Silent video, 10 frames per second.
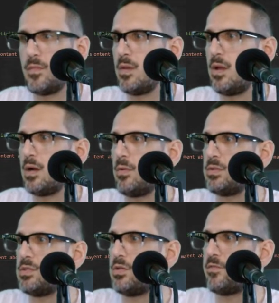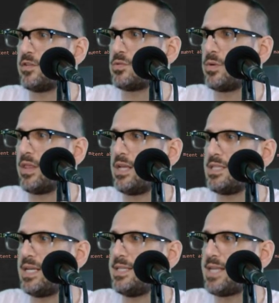Okay, we'll just do the first word.
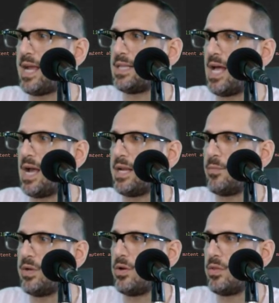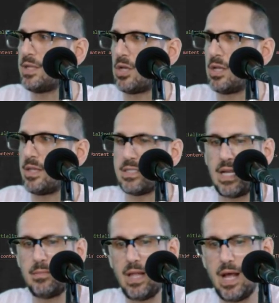This is a line, and we know that's all on the
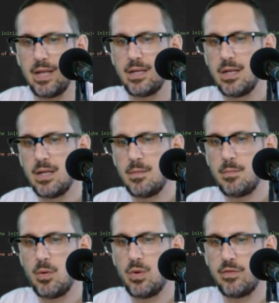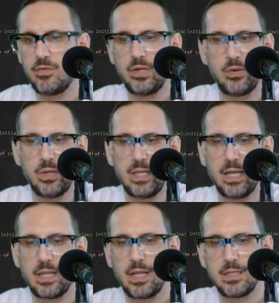same line, but what if we do it
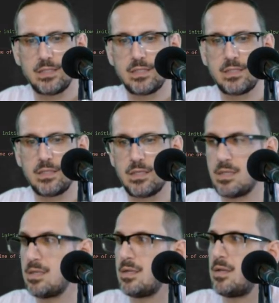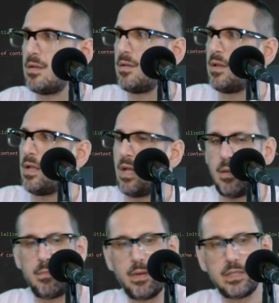like this?
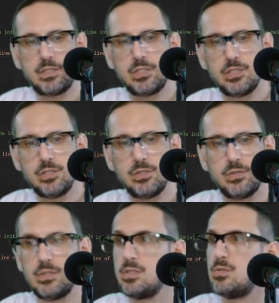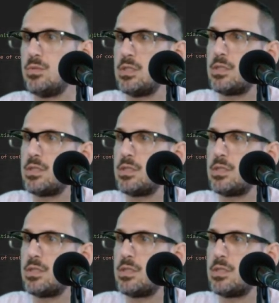I bet you it'll work.